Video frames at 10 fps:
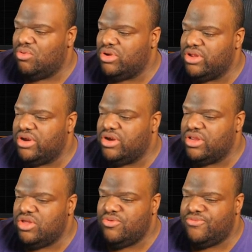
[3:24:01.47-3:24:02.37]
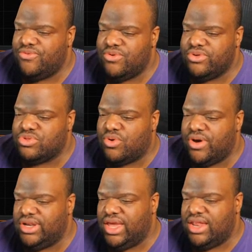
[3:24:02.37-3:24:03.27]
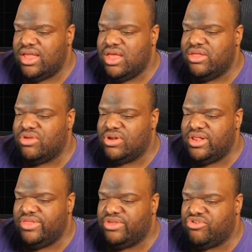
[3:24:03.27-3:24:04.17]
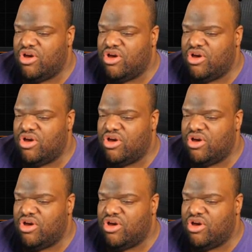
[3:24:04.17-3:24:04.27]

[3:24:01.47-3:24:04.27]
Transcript: What are you for throwing that? Other than the